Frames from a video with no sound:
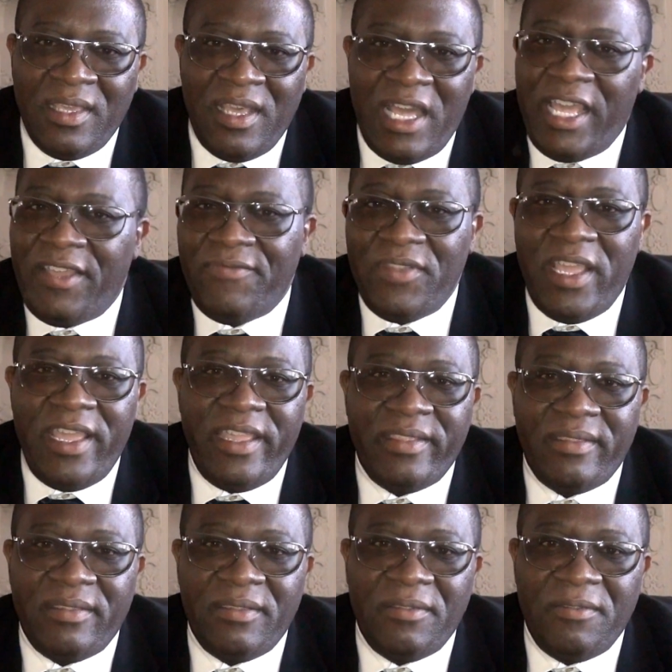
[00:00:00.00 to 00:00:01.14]
I have not
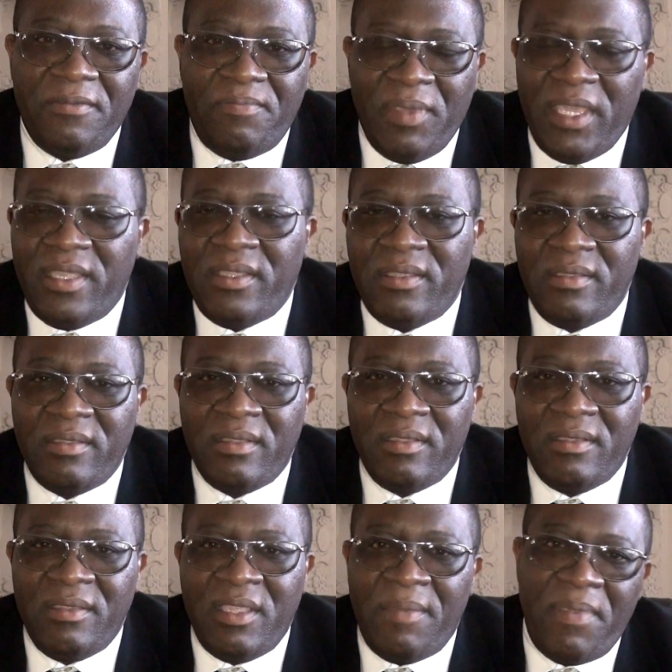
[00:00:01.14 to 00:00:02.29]
been
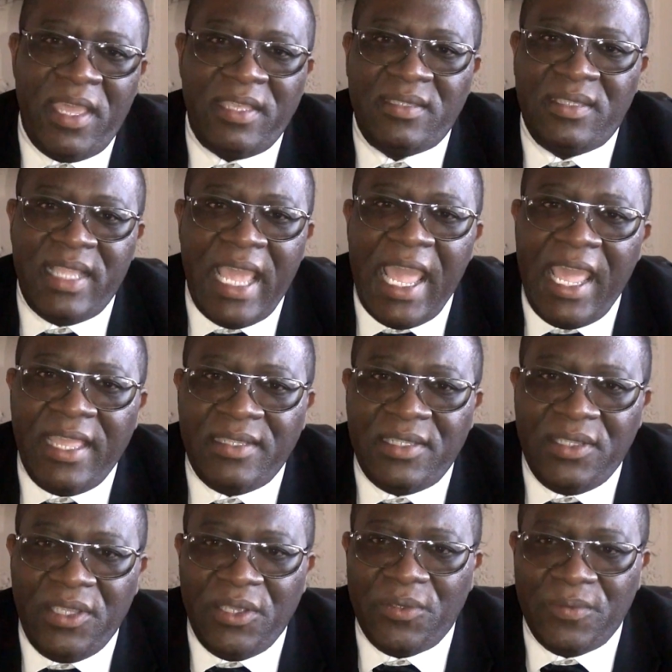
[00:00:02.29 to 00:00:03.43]
the best dad to
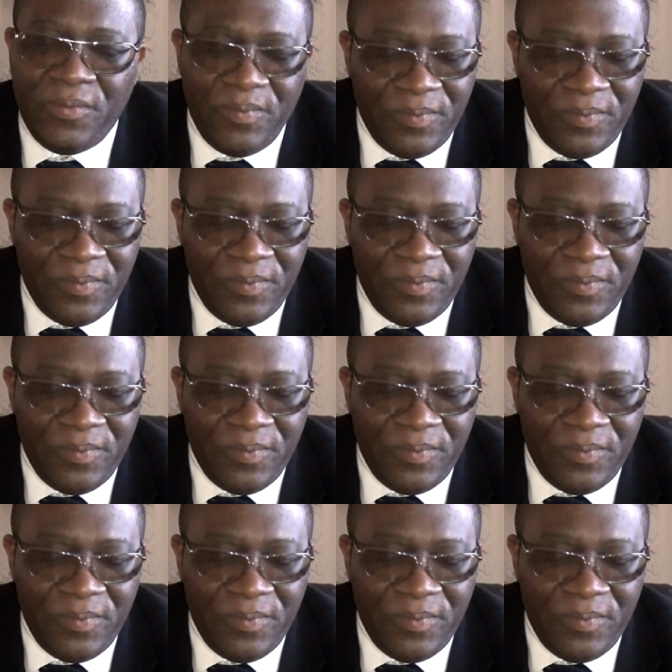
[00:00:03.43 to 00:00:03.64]
you.